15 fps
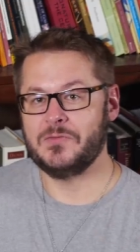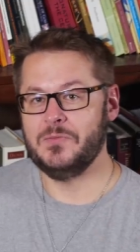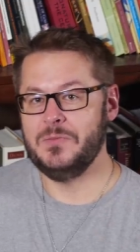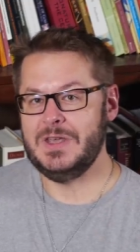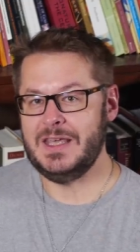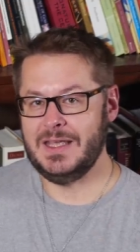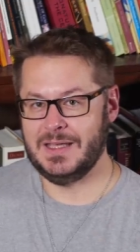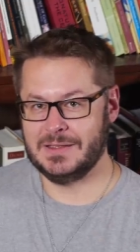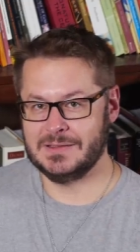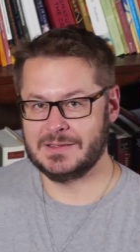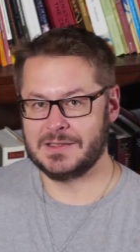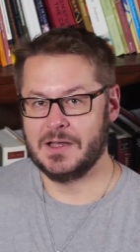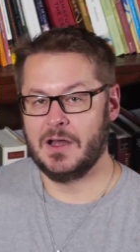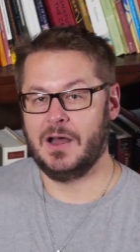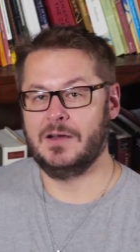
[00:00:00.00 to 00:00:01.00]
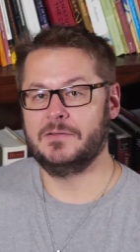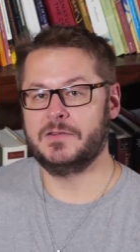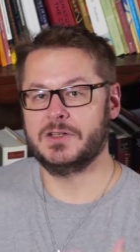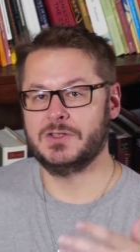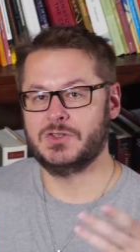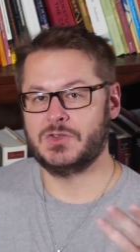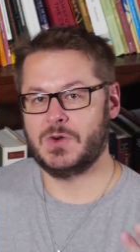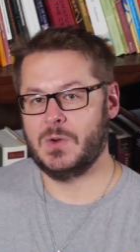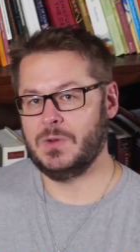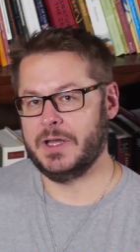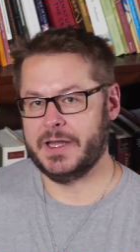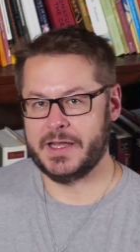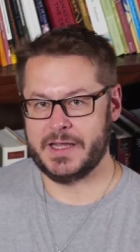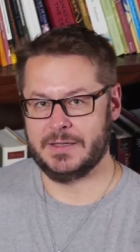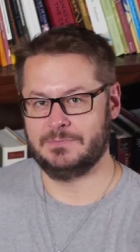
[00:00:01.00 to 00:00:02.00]
means of
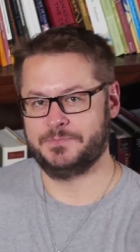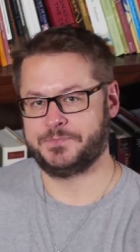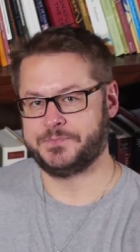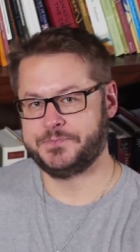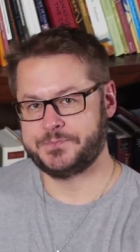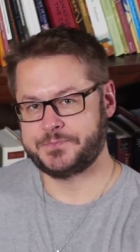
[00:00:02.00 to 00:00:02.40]
controlling him.